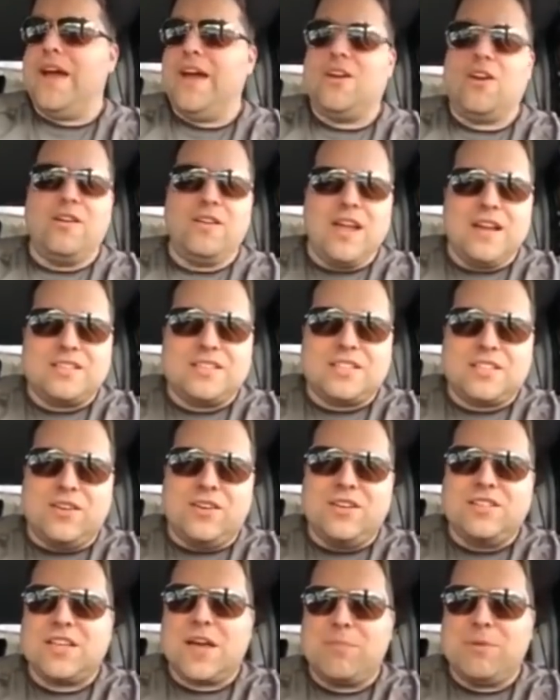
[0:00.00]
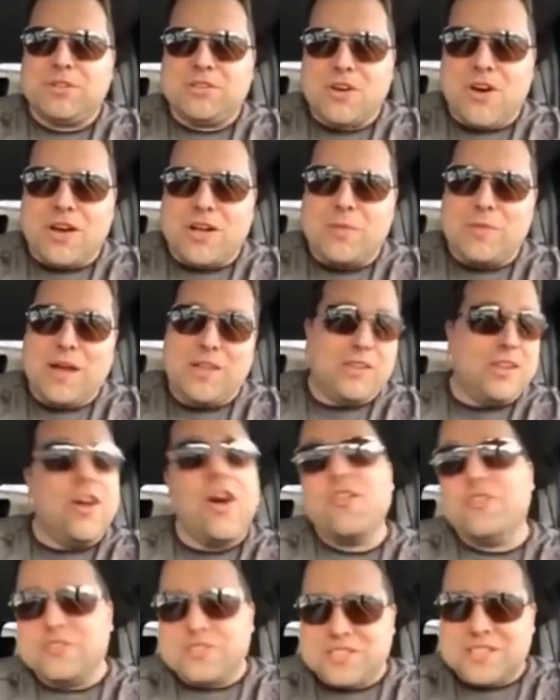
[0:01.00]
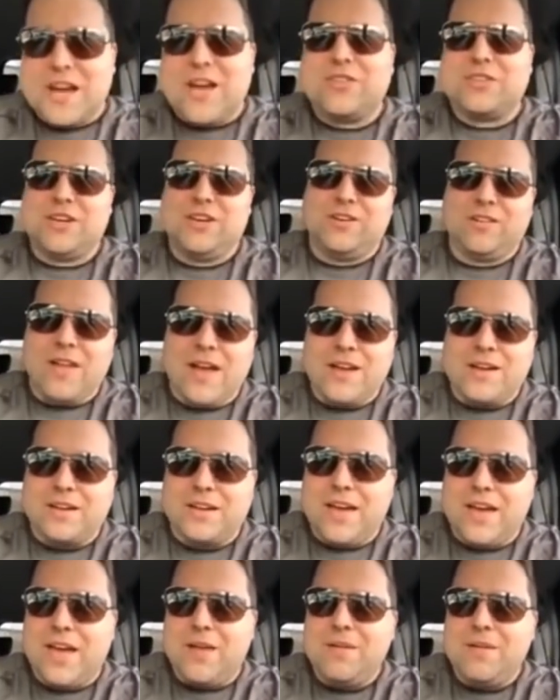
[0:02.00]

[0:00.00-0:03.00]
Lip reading: And our next series, I'll be talking about the other South Carolina